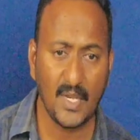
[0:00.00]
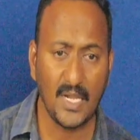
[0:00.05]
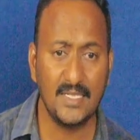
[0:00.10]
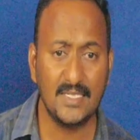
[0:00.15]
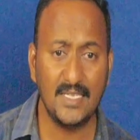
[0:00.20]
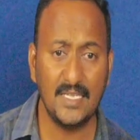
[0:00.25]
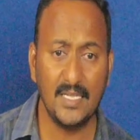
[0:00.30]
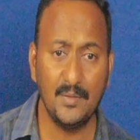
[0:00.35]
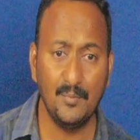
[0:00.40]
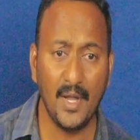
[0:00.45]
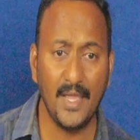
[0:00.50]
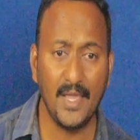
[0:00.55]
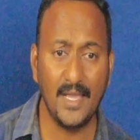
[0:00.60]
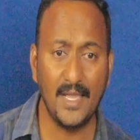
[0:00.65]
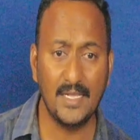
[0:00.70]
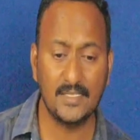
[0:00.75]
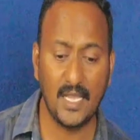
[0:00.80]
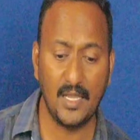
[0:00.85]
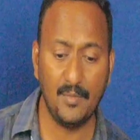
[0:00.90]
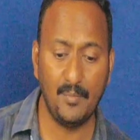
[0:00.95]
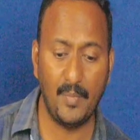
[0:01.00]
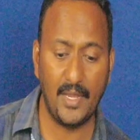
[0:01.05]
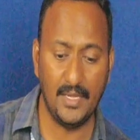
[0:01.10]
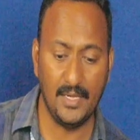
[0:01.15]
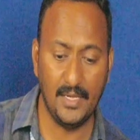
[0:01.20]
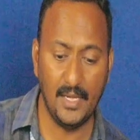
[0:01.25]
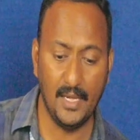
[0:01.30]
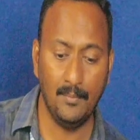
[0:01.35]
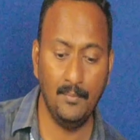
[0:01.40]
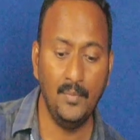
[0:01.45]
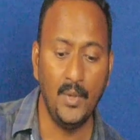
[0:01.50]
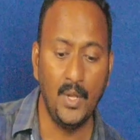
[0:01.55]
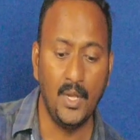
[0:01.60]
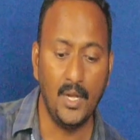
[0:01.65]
sigma xi by m,